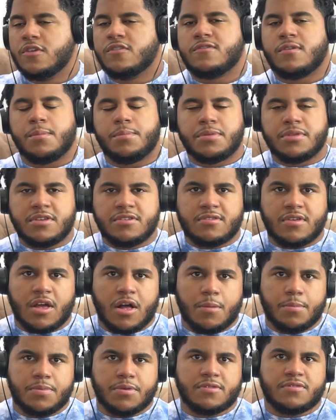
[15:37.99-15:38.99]
So please
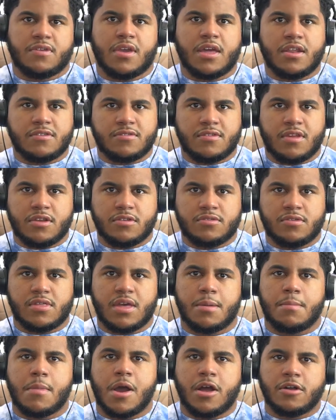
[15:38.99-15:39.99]
help us get us there to
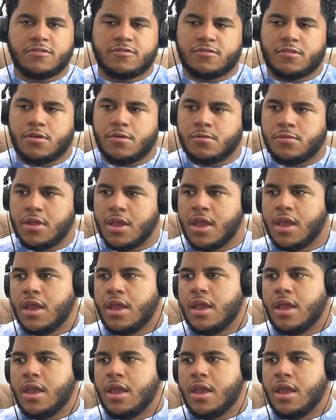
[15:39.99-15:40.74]
that milestone.